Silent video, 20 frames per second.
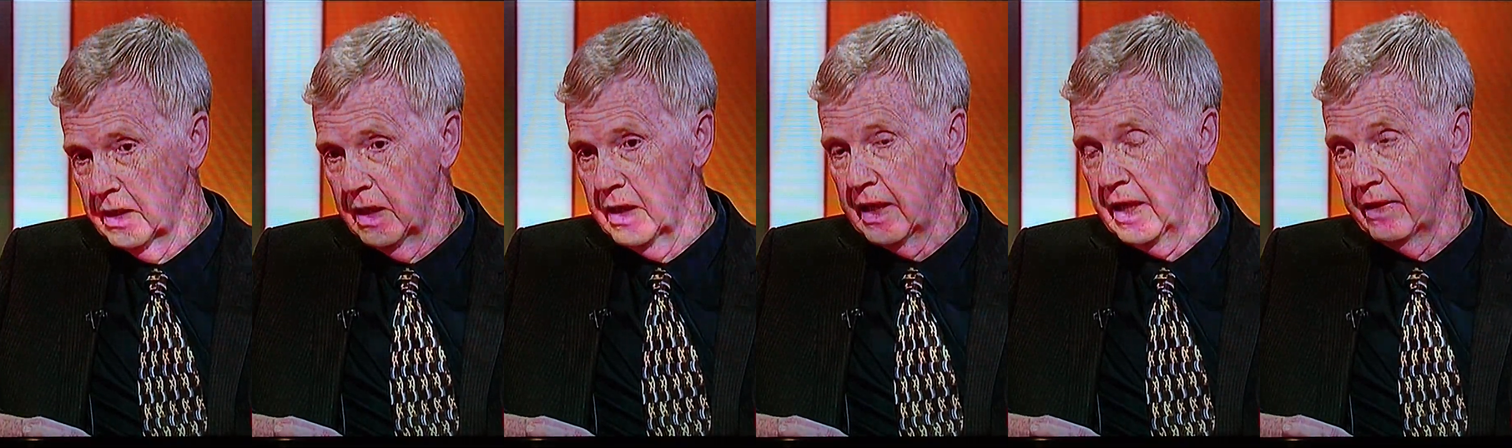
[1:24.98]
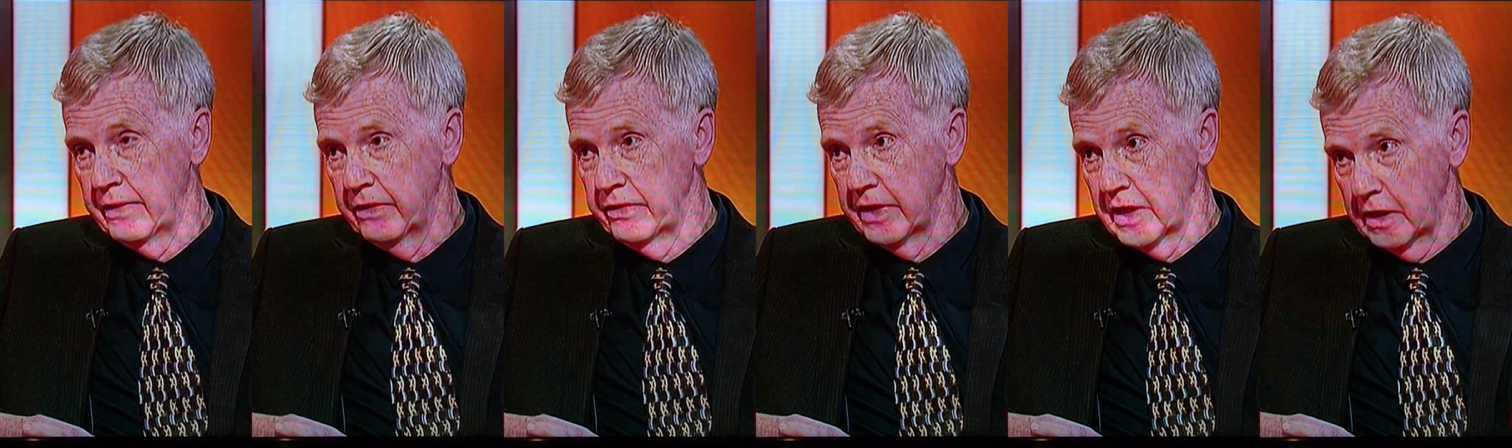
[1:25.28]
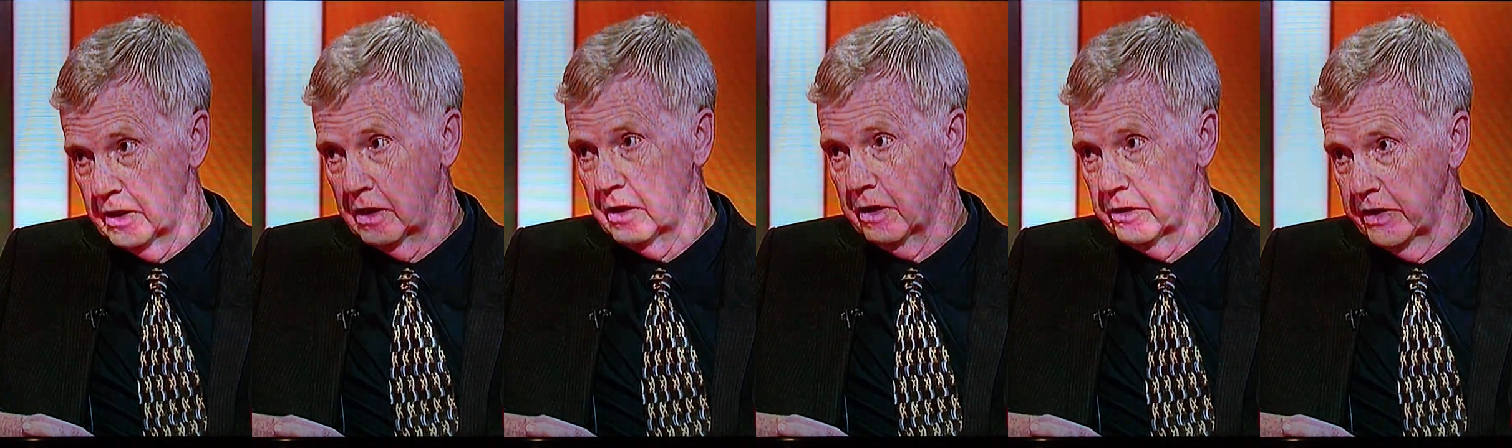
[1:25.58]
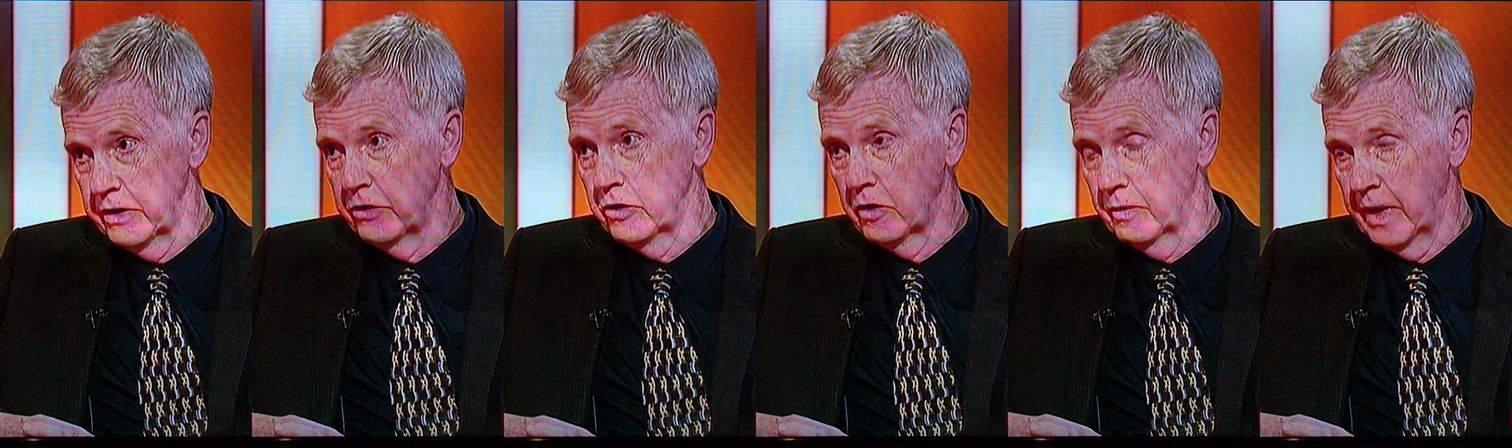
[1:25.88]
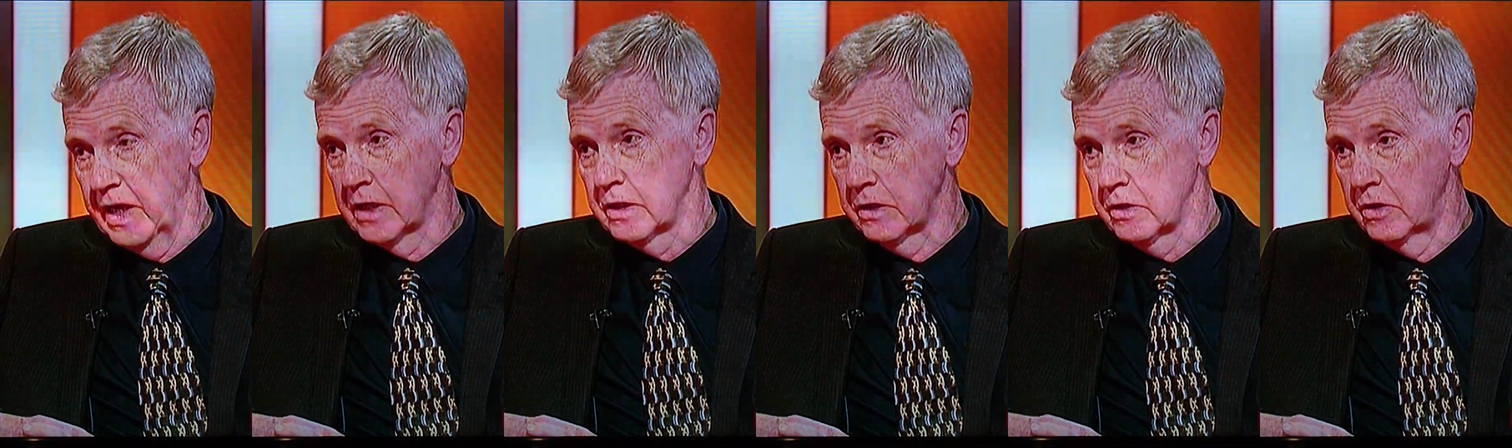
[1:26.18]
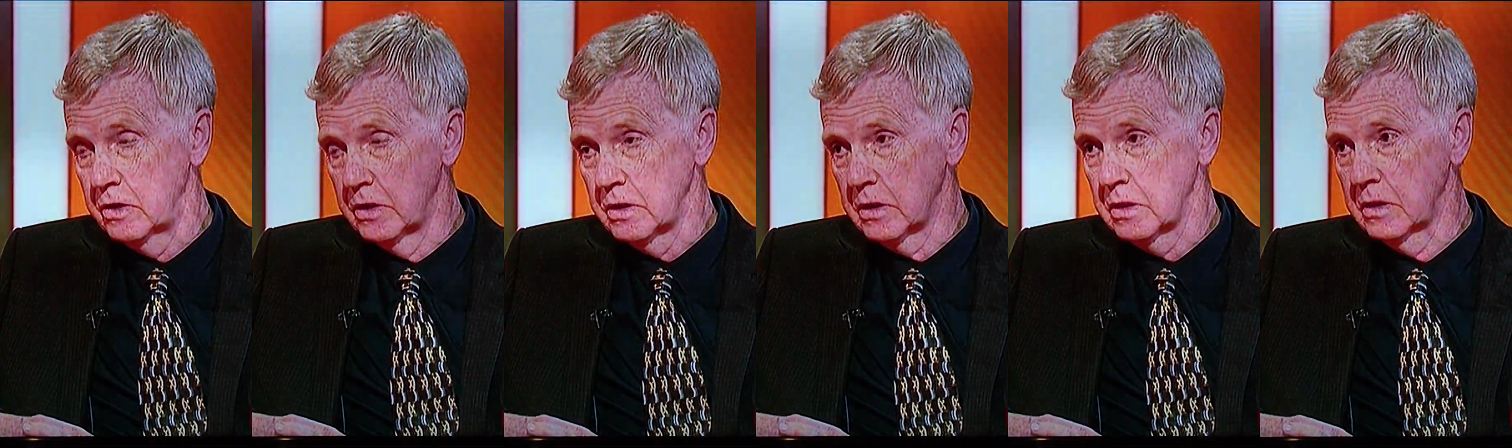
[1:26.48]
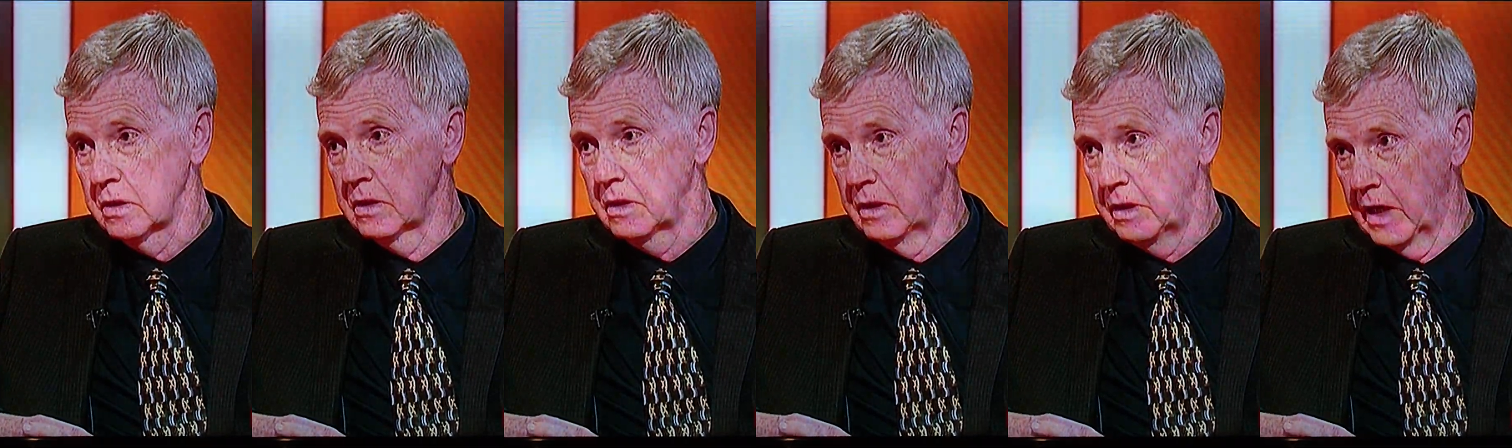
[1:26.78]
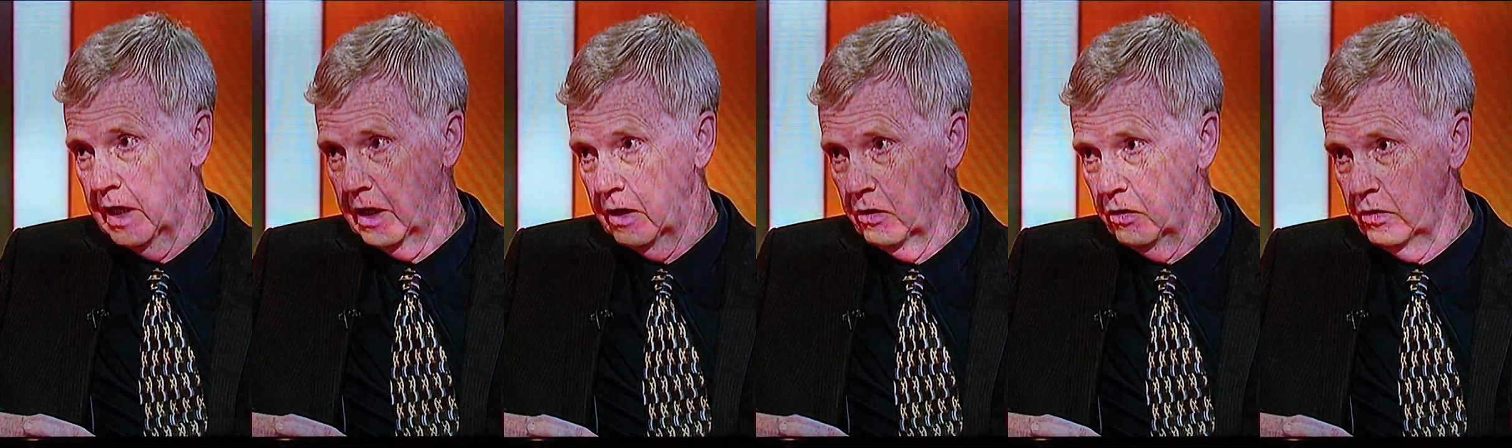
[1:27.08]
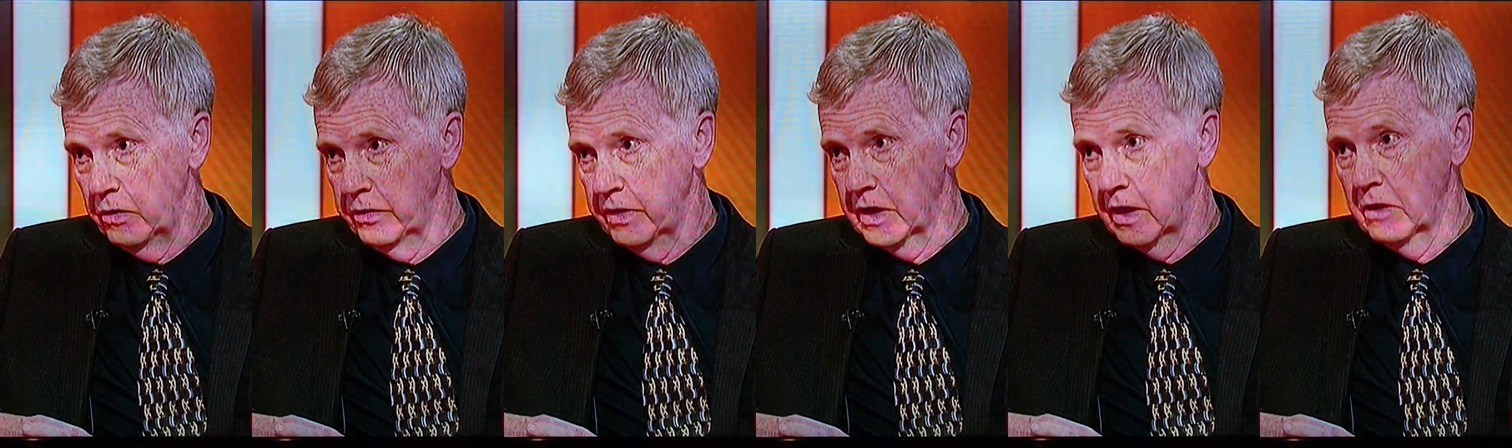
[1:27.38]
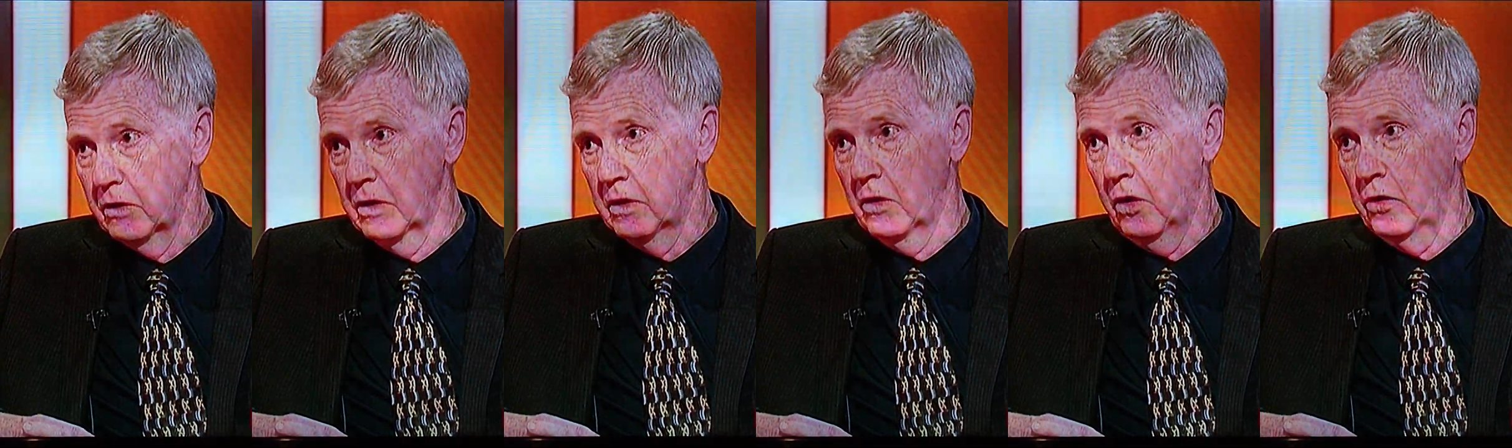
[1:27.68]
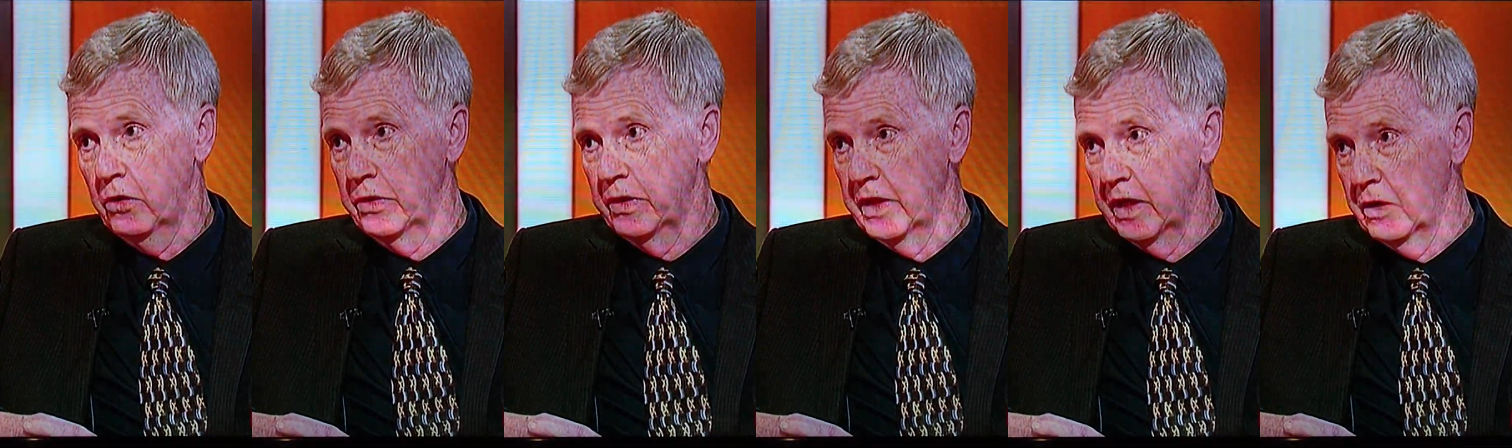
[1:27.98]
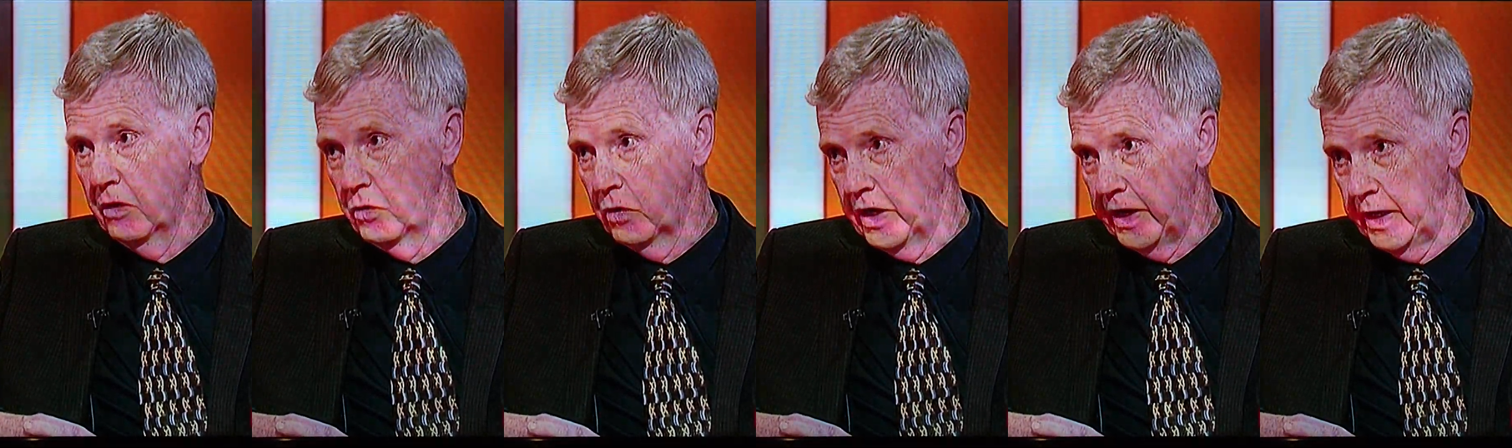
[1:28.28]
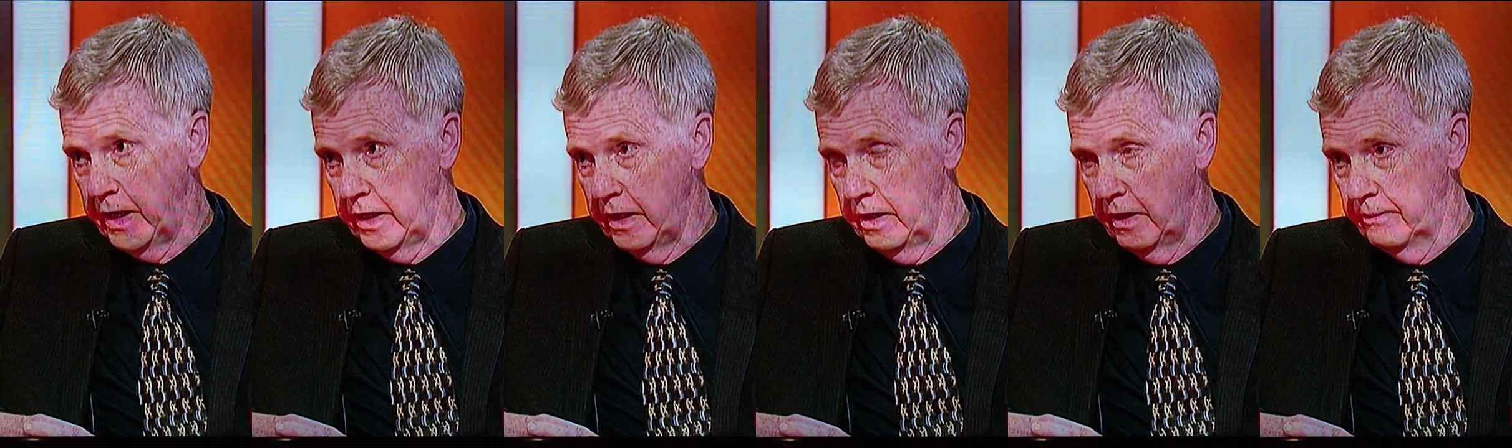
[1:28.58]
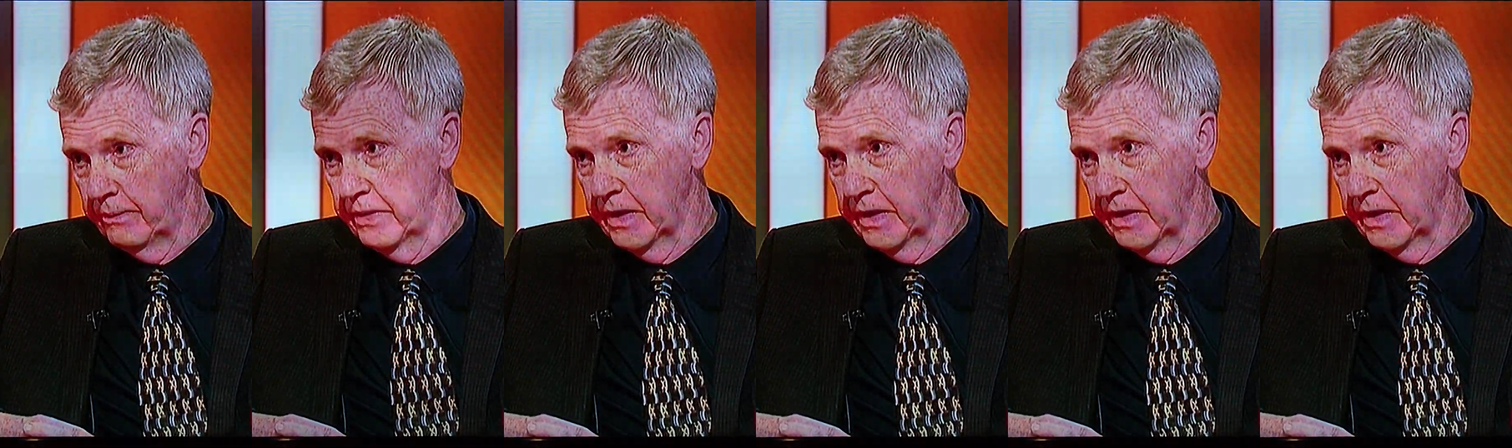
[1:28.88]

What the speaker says: and they are in Damascus now, they're on their way.